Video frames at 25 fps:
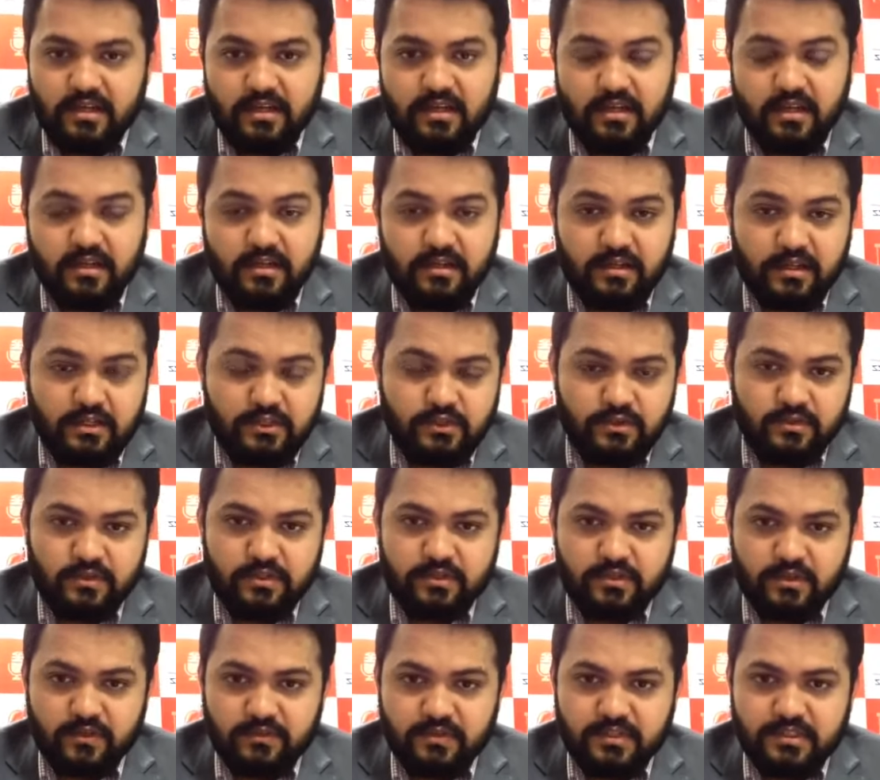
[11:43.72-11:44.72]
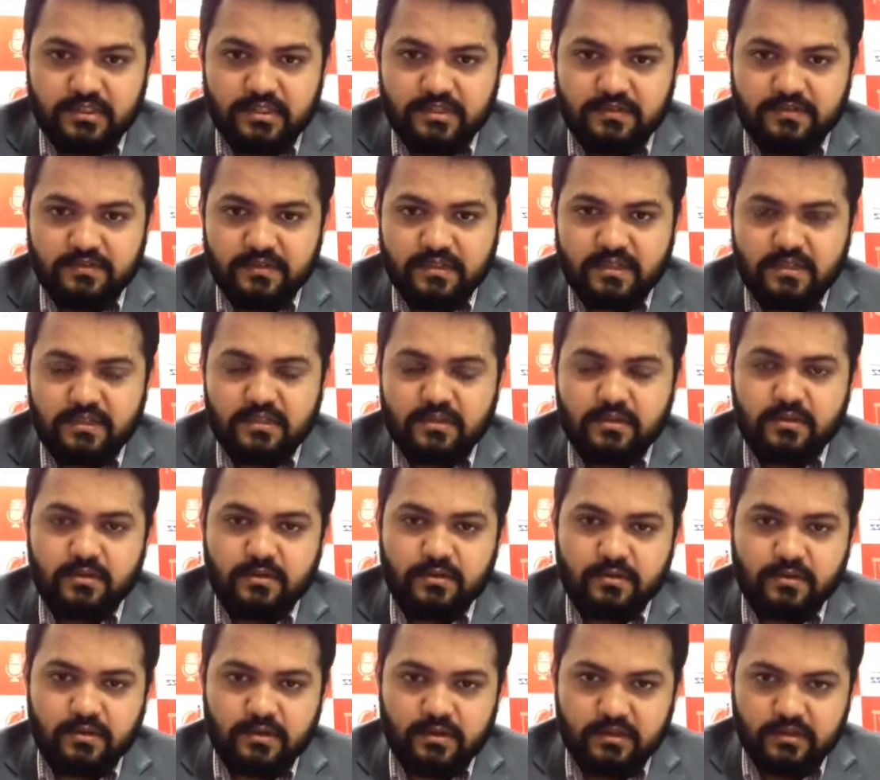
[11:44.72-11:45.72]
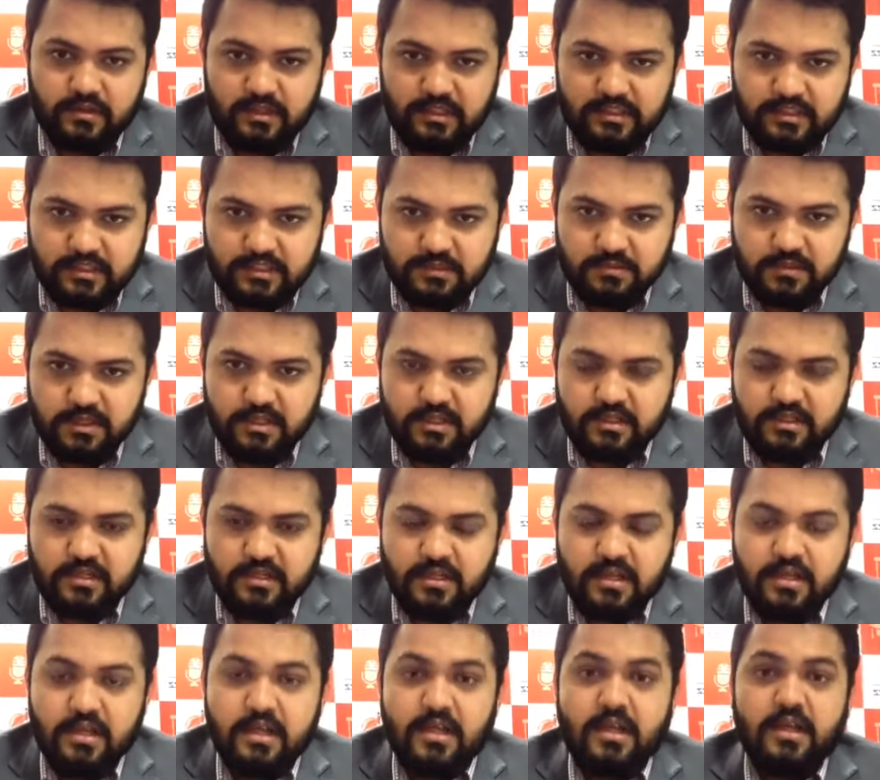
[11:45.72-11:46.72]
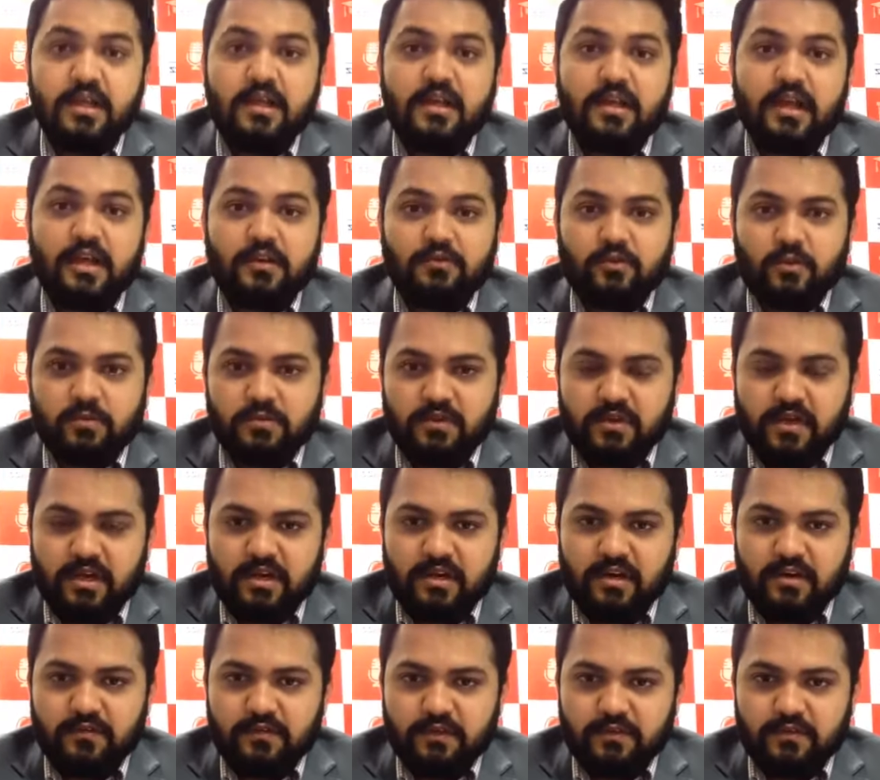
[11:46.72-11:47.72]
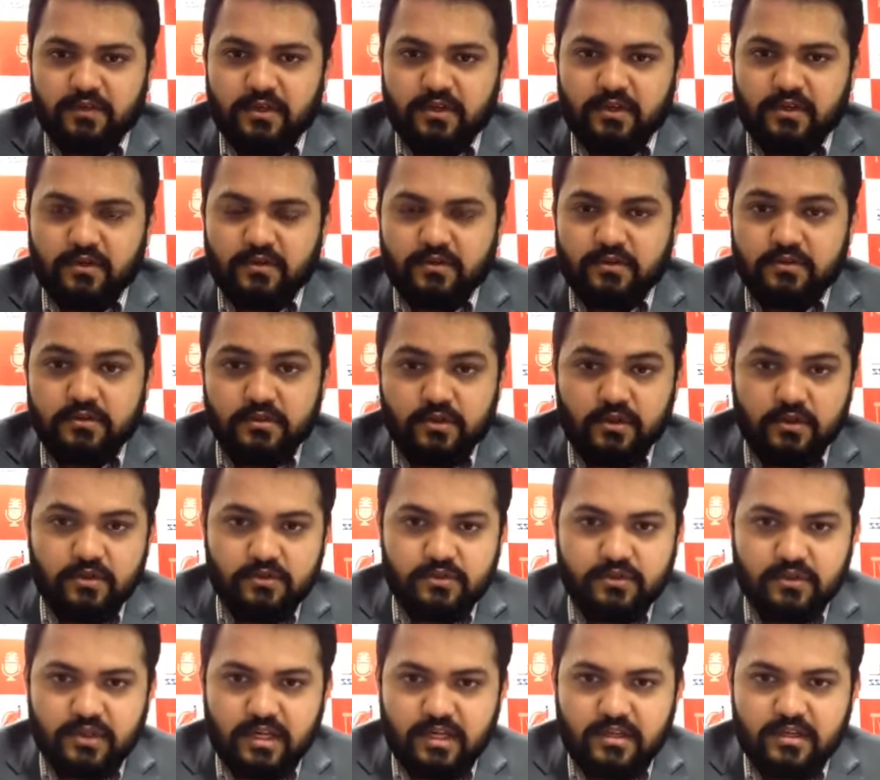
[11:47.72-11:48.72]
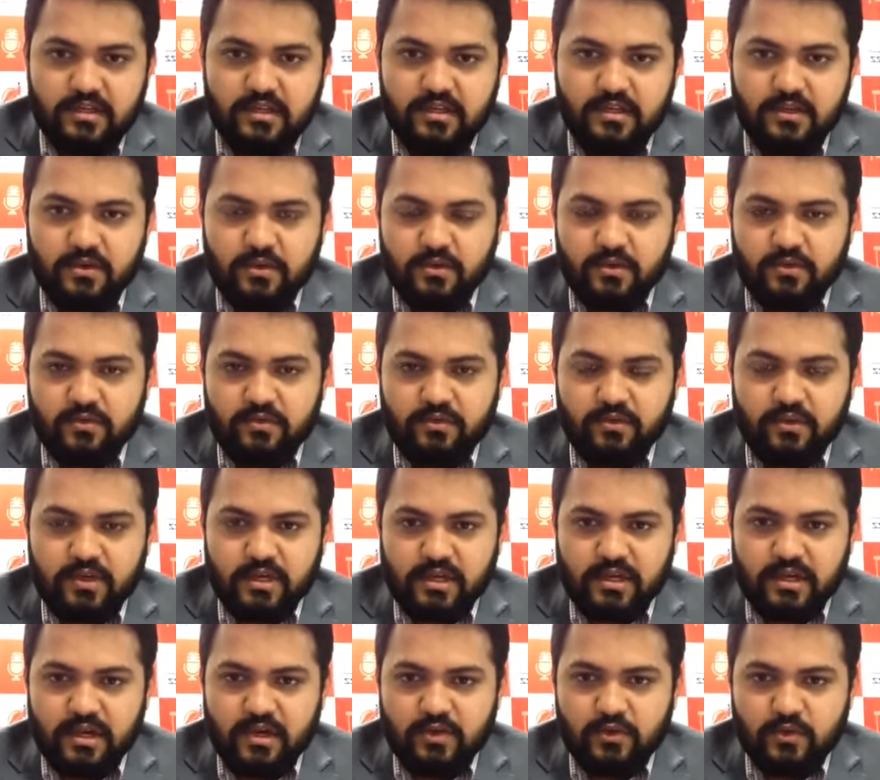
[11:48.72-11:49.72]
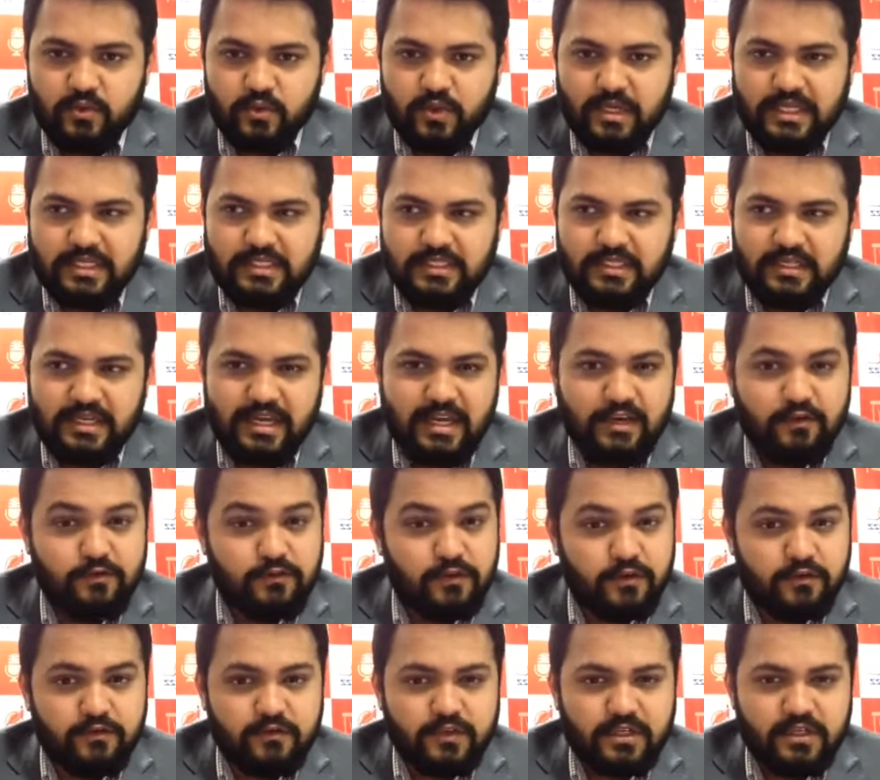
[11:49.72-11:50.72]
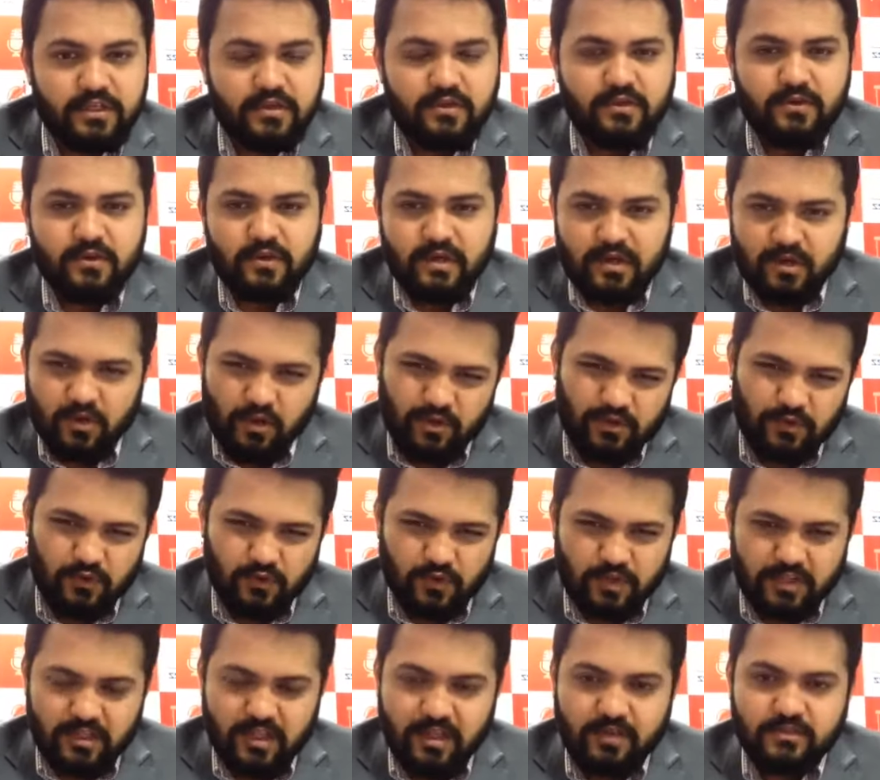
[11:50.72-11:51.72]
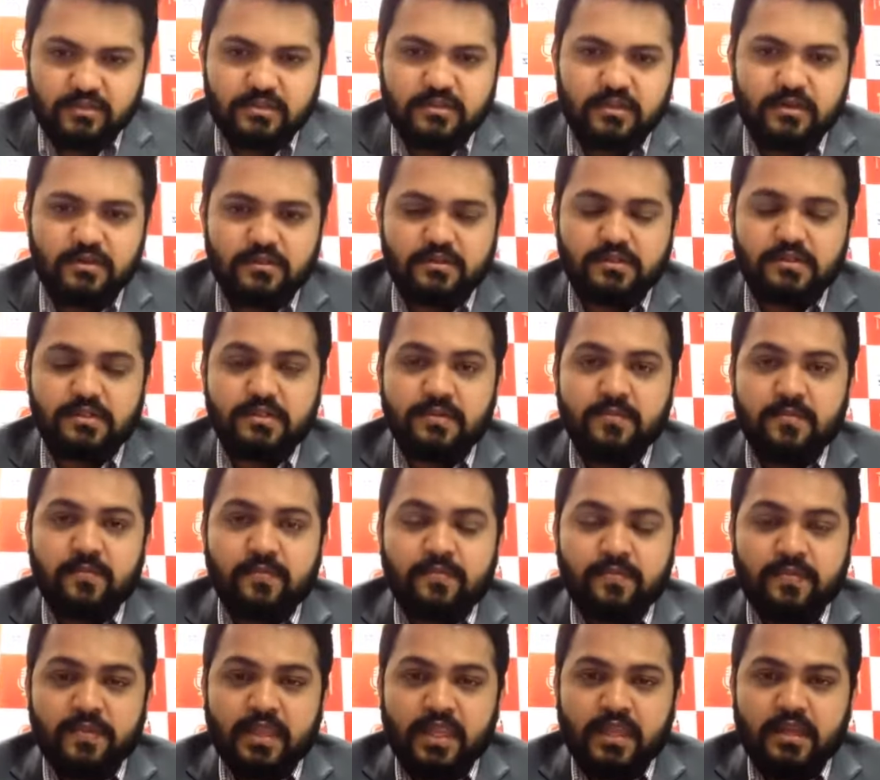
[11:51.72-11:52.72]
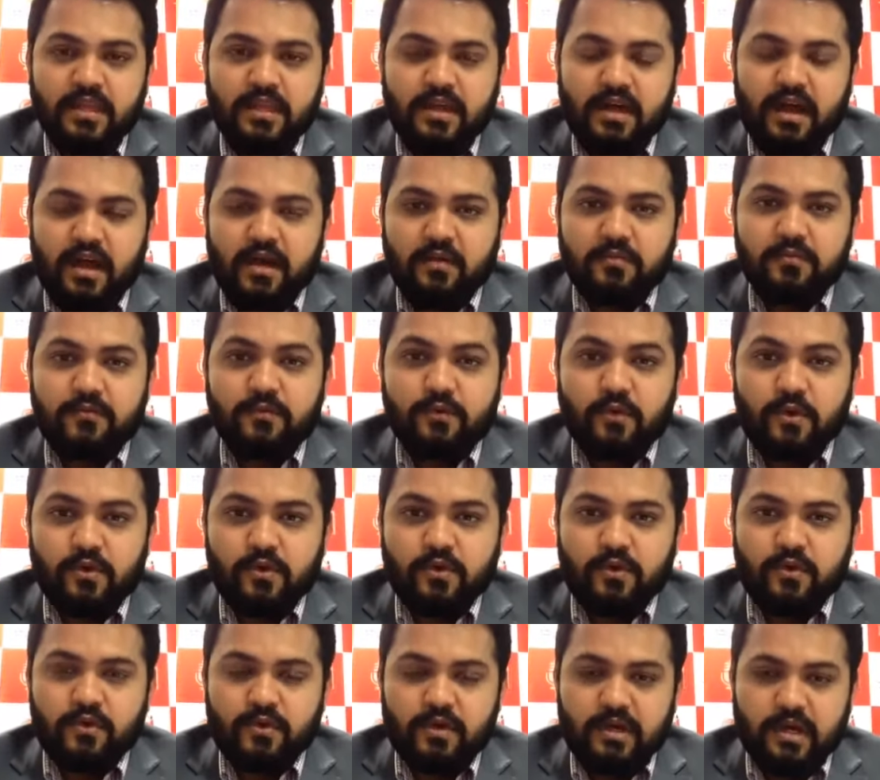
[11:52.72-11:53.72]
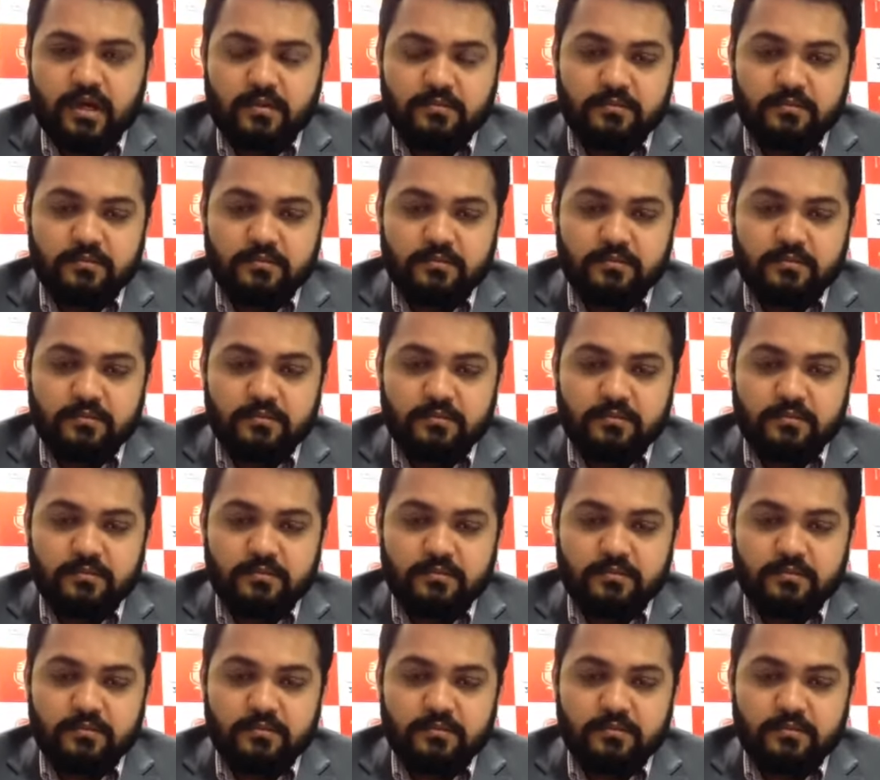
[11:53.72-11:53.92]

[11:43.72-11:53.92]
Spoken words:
issuance of the certificate or the assessment. It will be $150. So altogether you're looking at around $2,950 or $3,000 for your